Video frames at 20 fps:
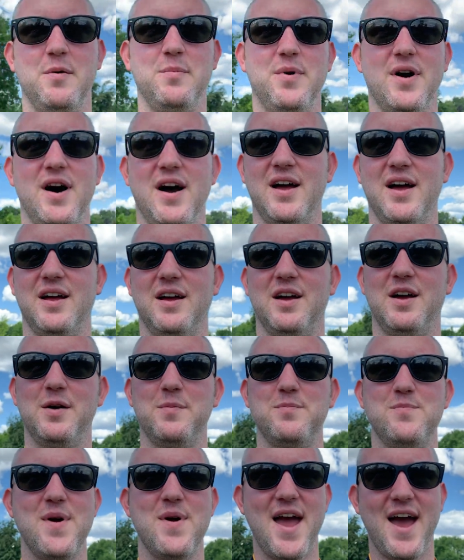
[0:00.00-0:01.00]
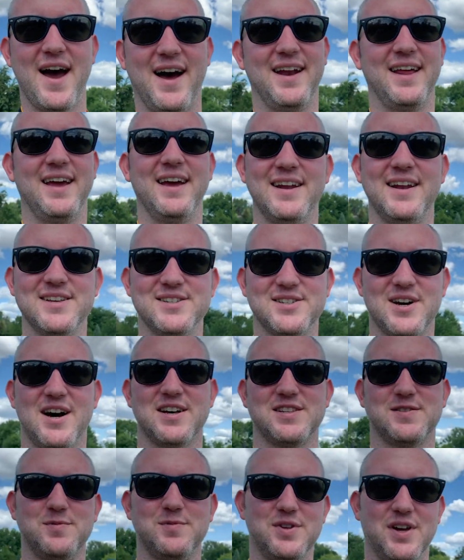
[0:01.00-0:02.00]
but man, it is
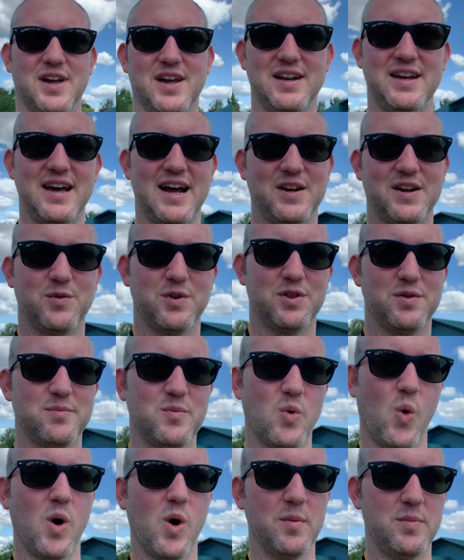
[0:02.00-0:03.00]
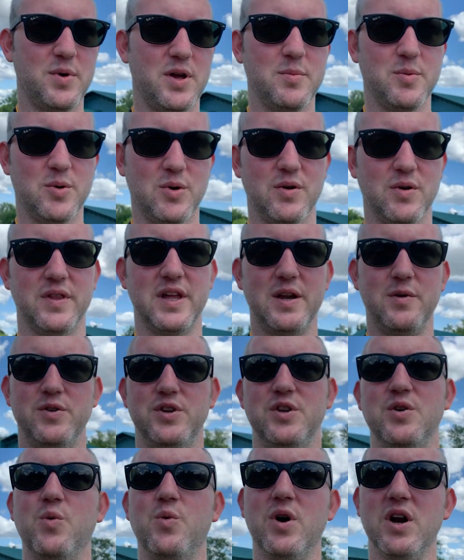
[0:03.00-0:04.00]
awesome to connect with more people
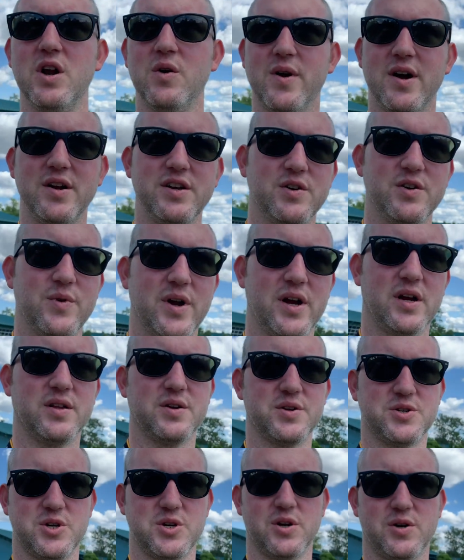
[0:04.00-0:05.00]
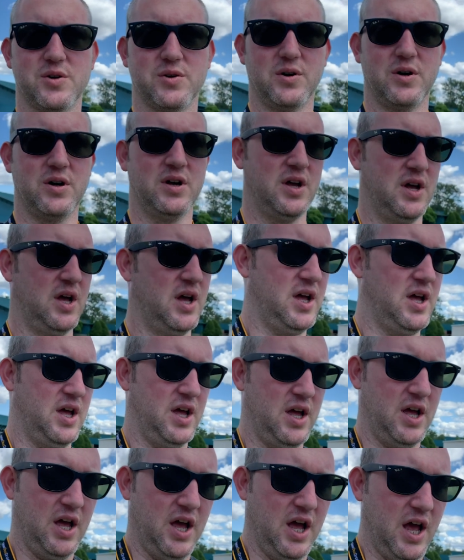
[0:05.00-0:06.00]
than you would around your regular circle.
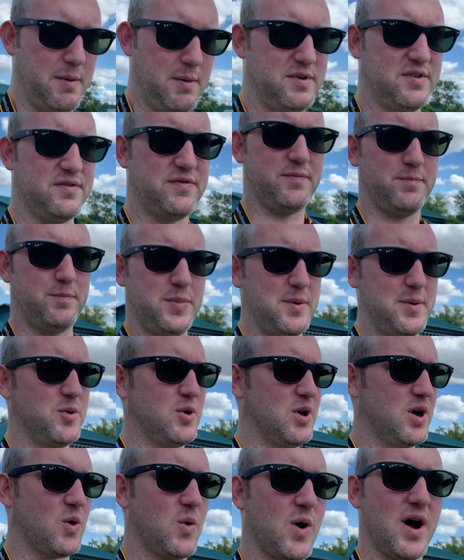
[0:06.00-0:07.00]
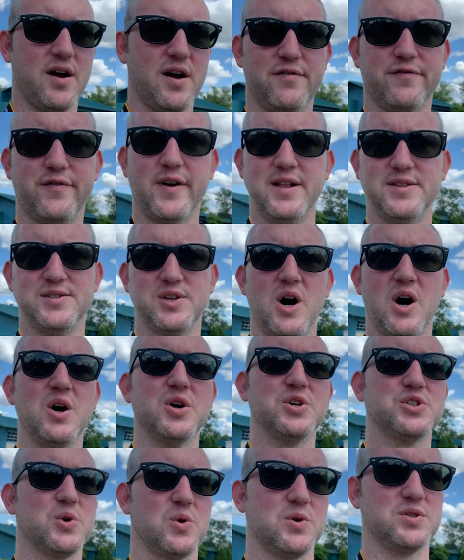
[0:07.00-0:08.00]
I mean, people acquire friends
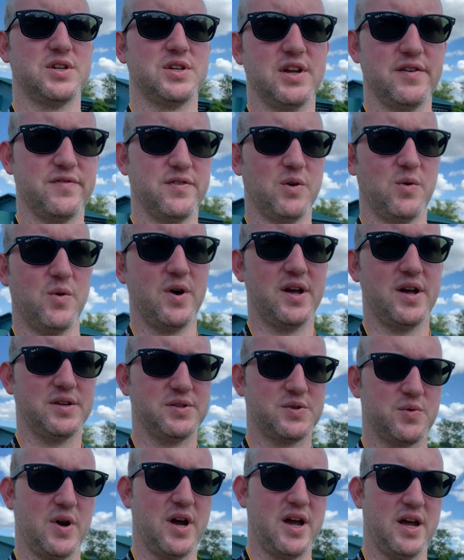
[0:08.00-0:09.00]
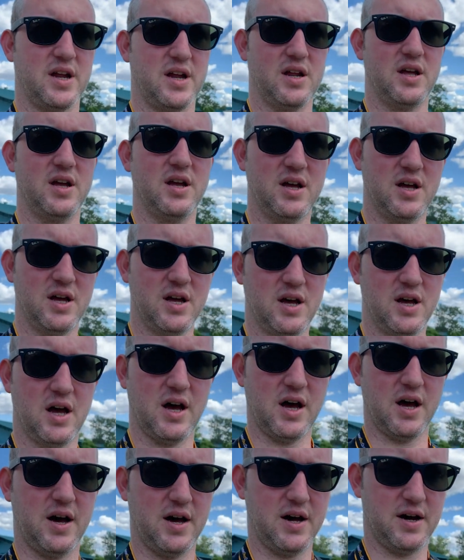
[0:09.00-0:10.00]
all sorts of different ways, right?
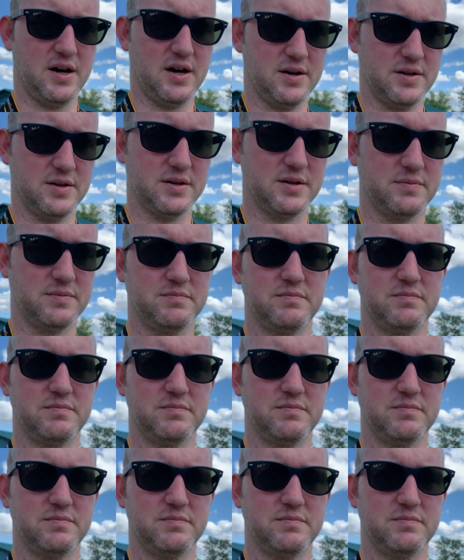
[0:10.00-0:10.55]
Uh,